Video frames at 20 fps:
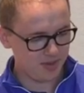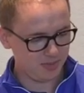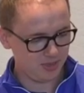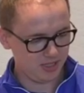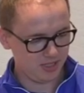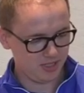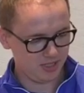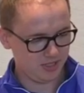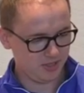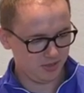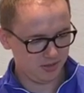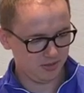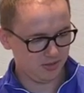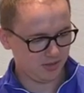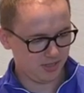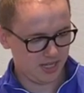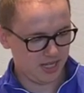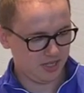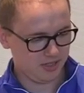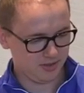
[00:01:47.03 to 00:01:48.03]
in
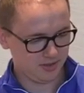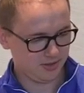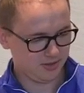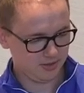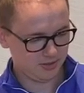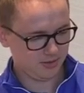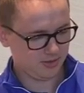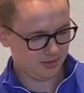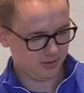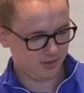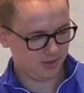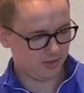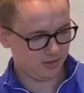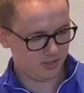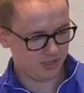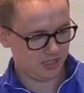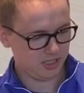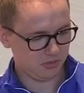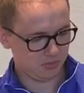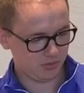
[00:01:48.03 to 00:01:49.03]
like
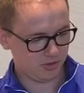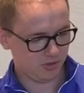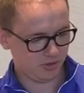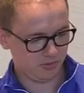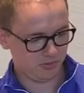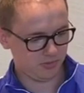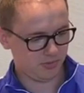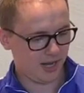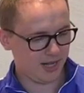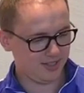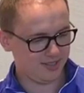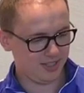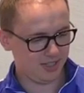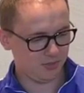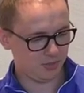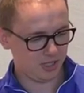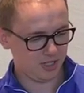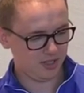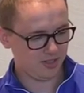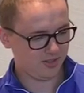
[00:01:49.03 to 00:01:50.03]
literally
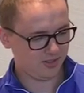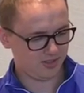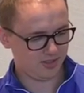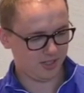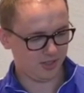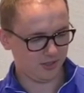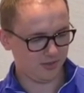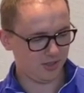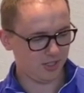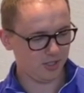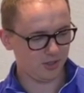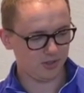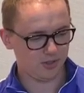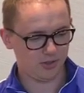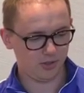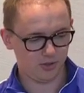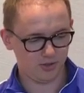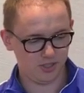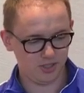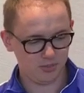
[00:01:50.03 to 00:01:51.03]
18 minutes. Now the video is
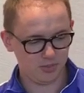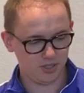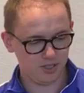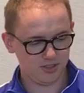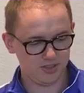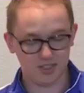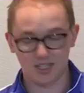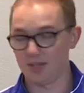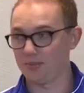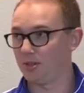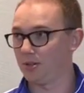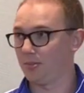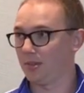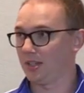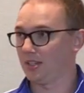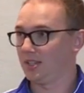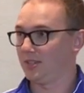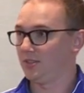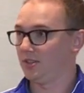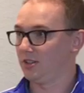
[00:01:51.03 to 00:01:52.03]
13 minutes. I'm going
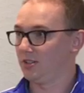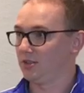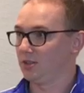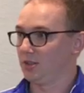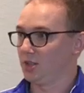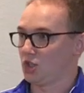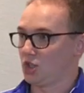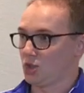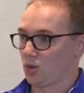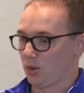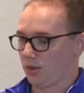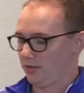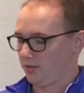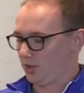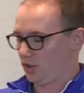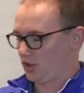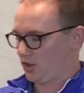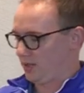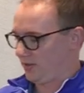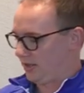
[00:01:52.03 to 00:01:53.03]
to give you the really short
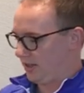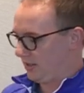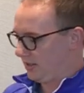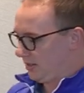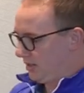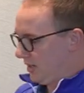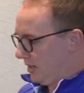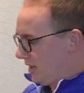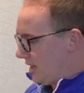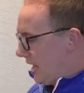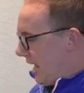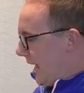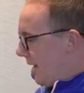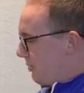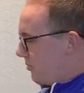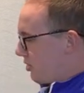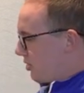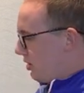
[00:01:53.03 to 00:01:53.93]
version of it.